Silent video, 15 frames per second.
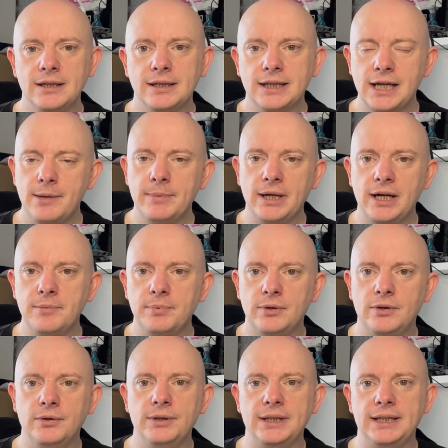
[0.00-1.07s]
Coming up
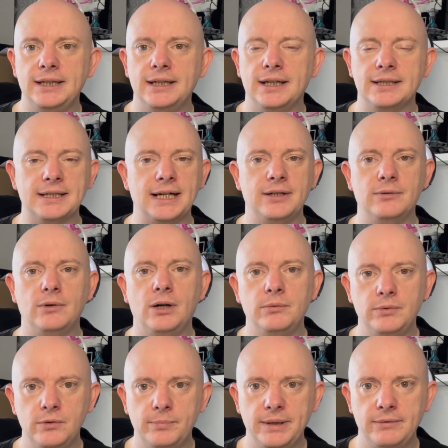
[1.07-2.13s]
on the channel, I
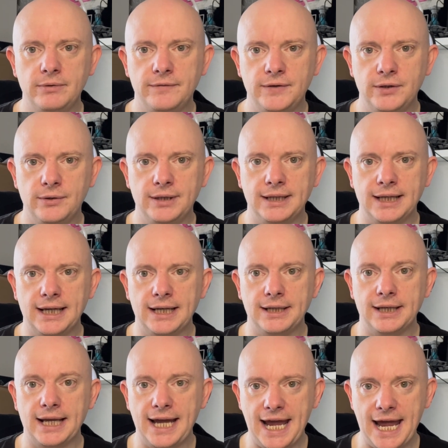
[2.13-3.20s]
will be reviewing
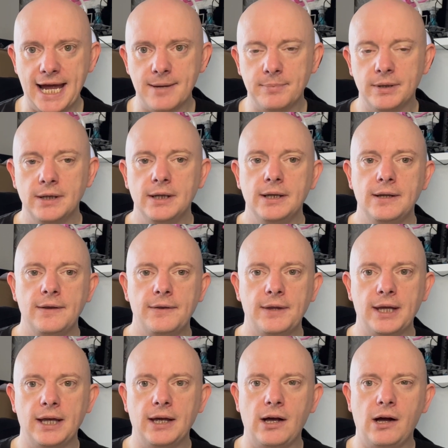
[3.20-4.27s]
an app
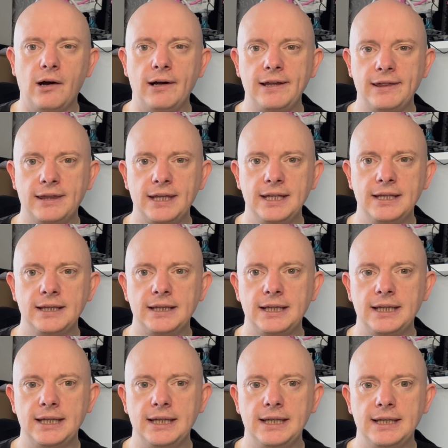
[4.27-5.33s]
that I think
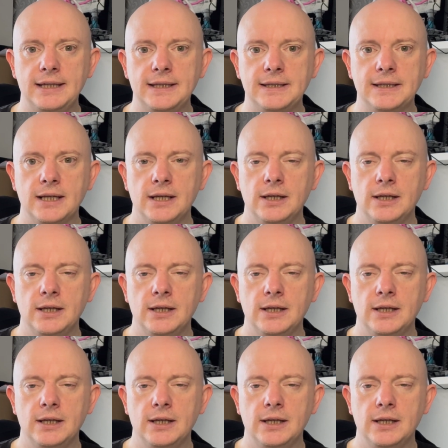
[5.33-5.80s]
is